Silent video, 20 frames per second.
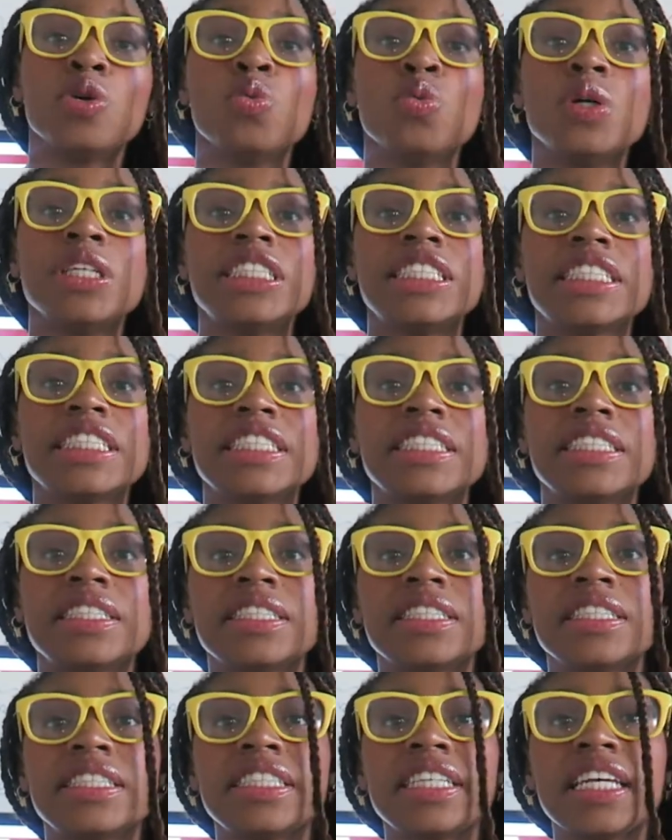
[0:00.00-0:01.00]
which is
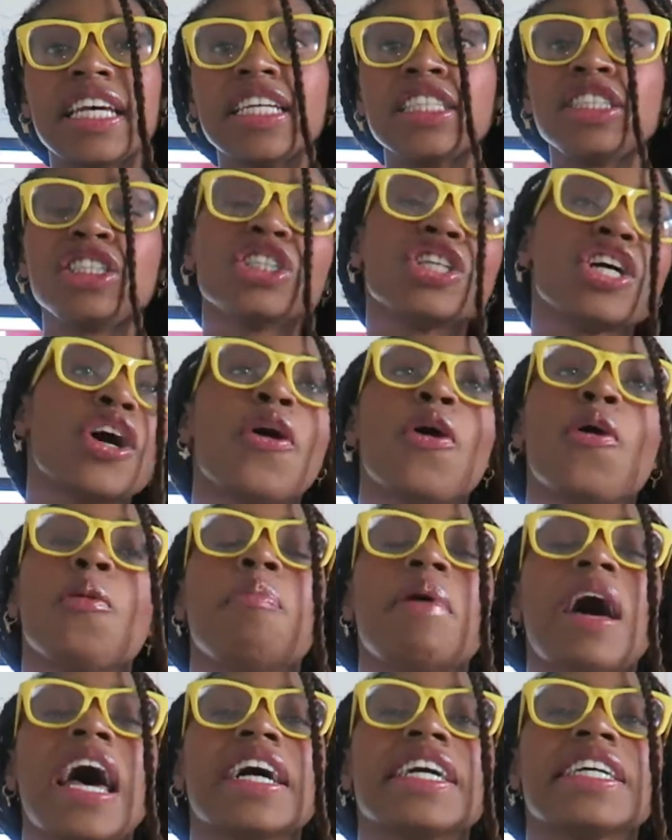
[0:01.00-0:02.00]
said to go
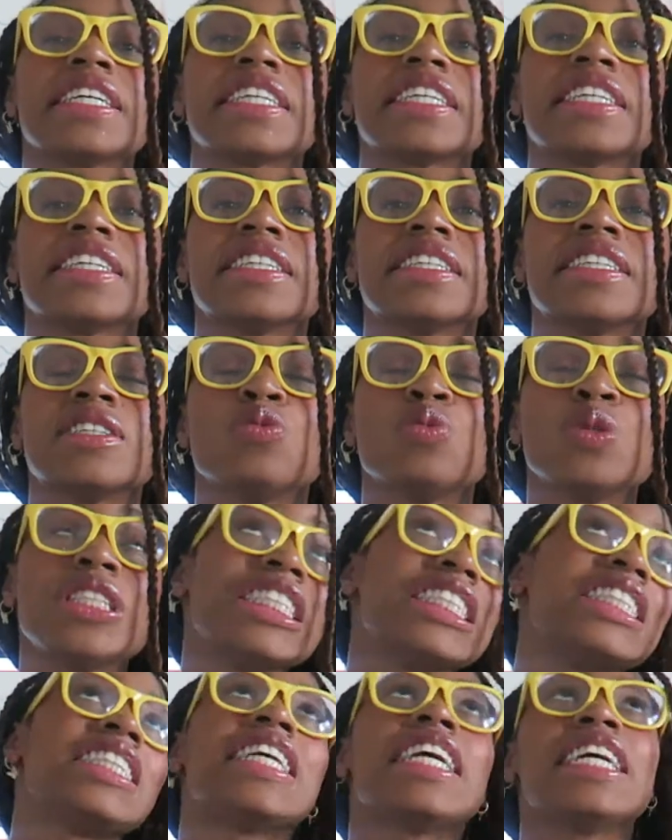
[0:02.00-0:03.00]
back, which
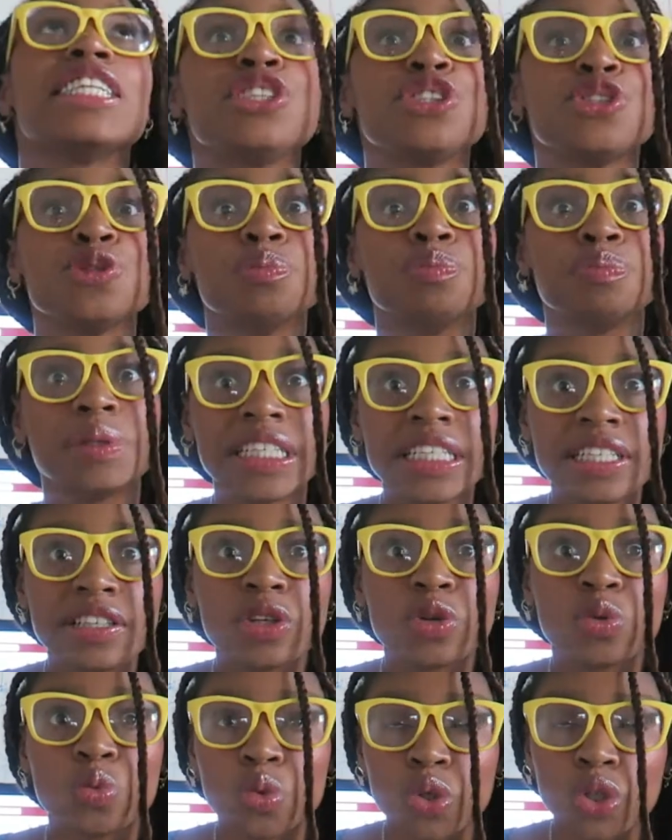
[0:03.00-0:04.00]
is said to be
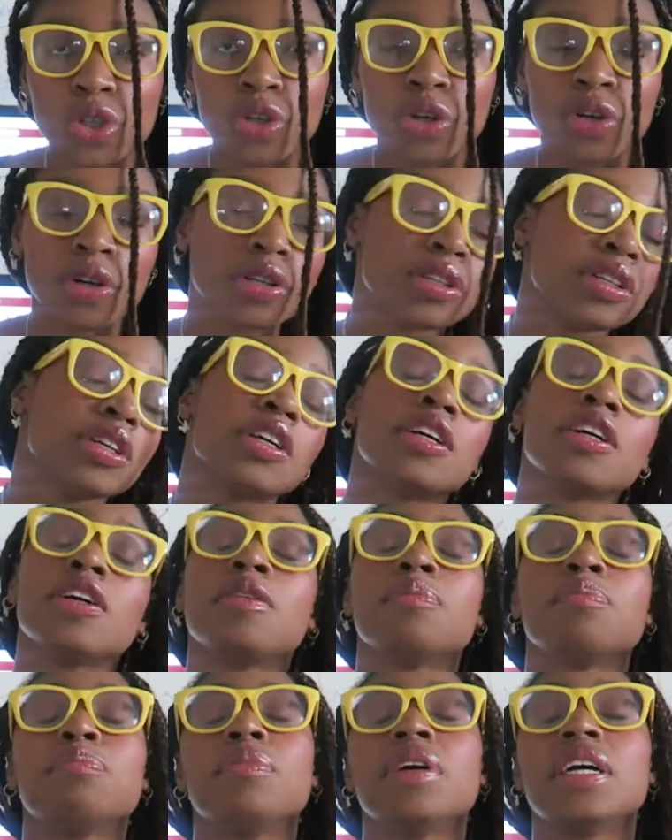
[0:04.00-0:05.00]
the world
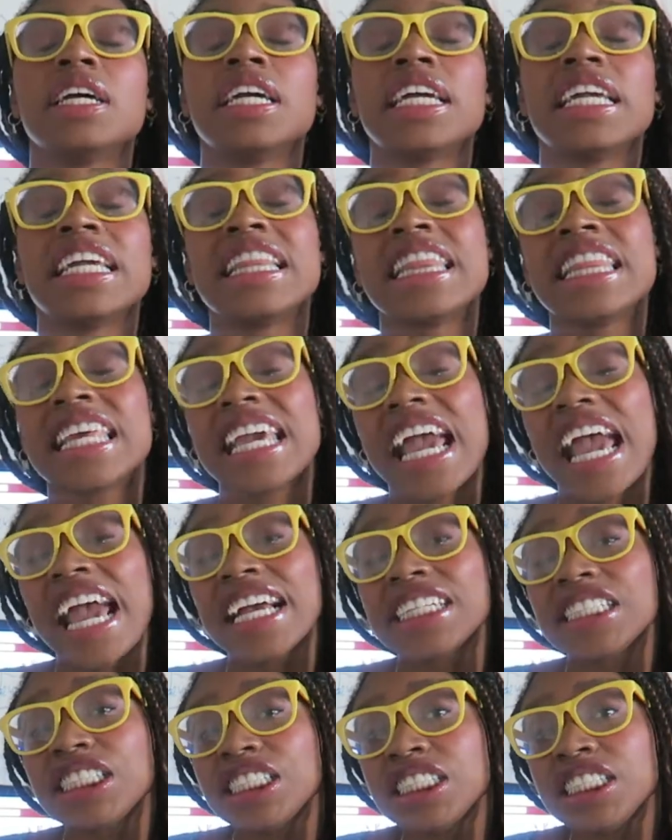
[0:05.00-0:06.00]
in the
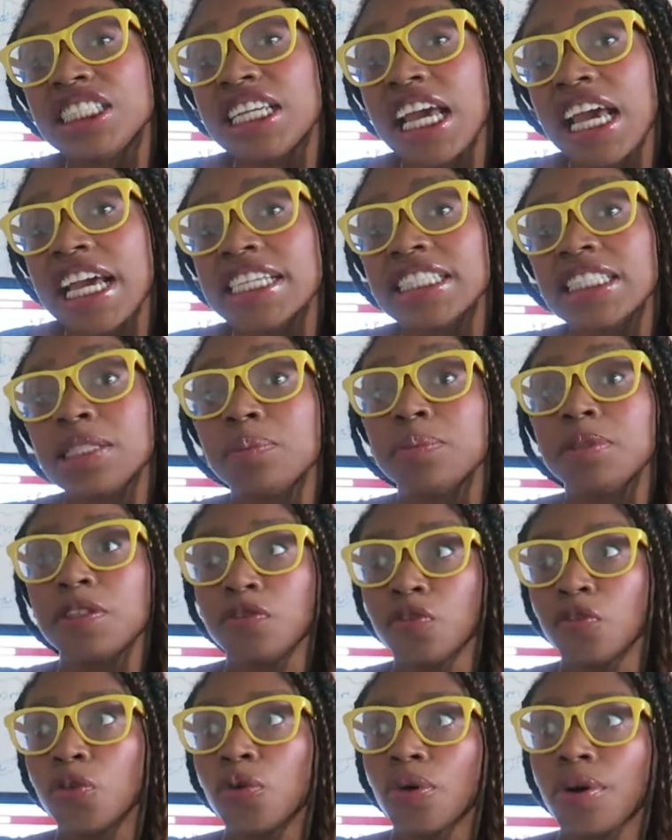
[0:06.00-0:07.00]
ancient days
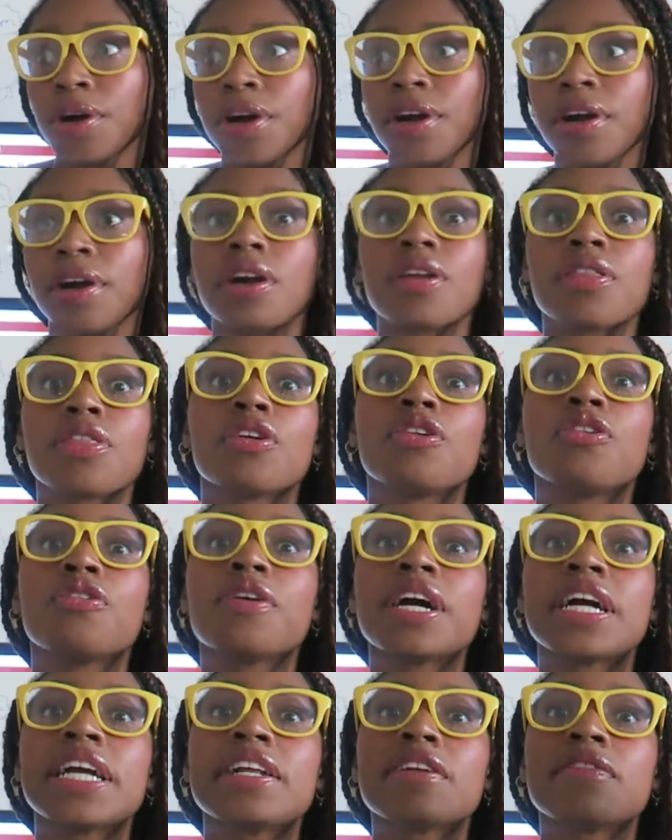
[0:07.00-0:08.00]
before the
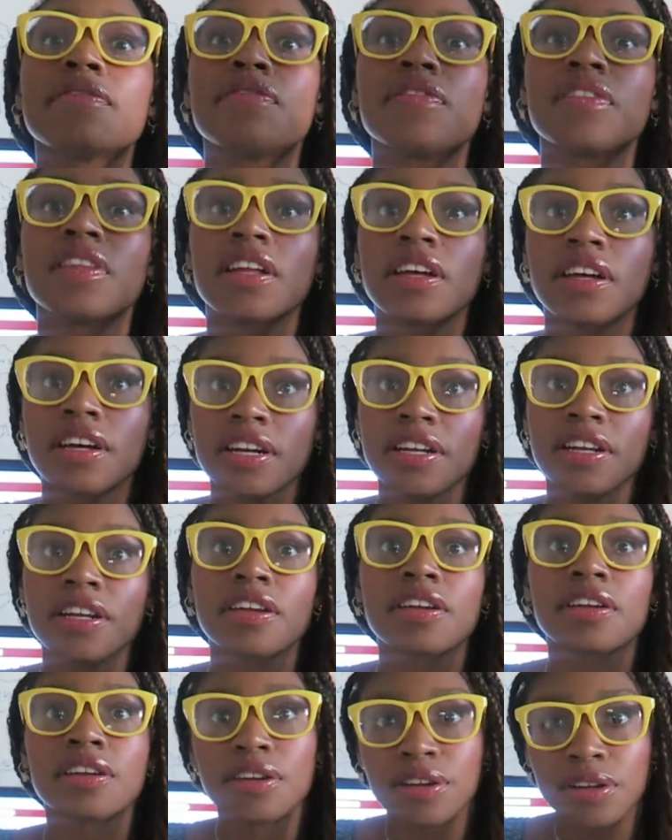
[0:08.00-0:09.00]
great flood,
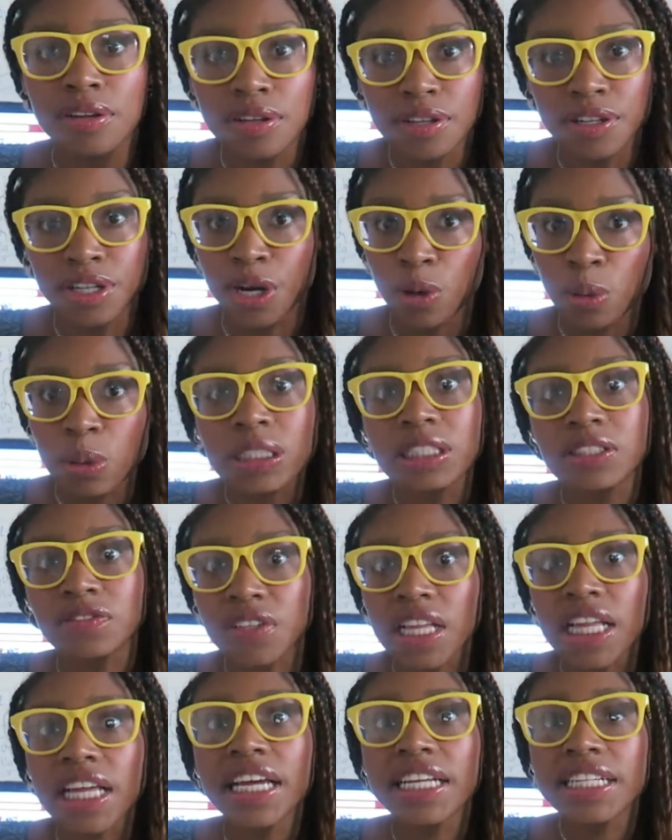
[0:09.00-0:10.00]
Noah's
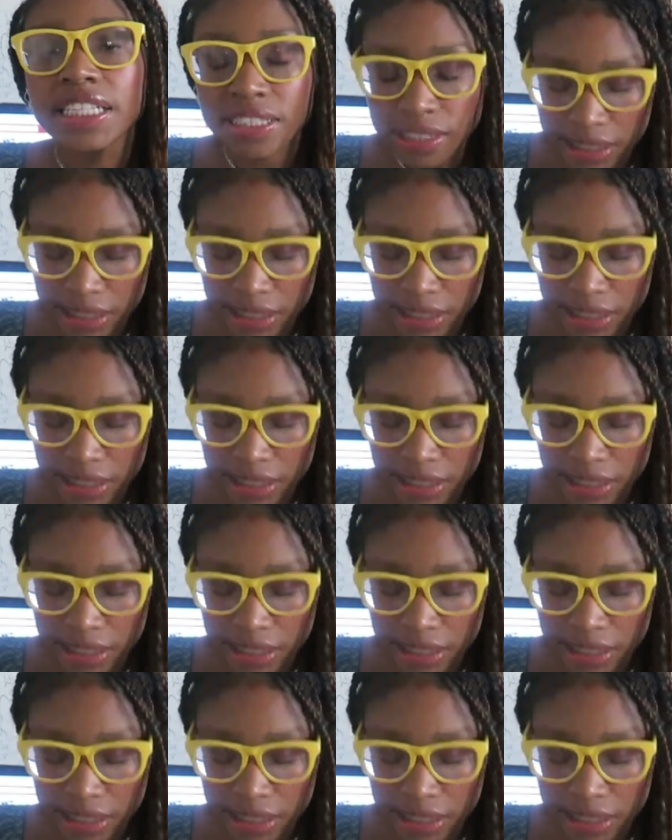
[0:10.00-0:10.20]
flood.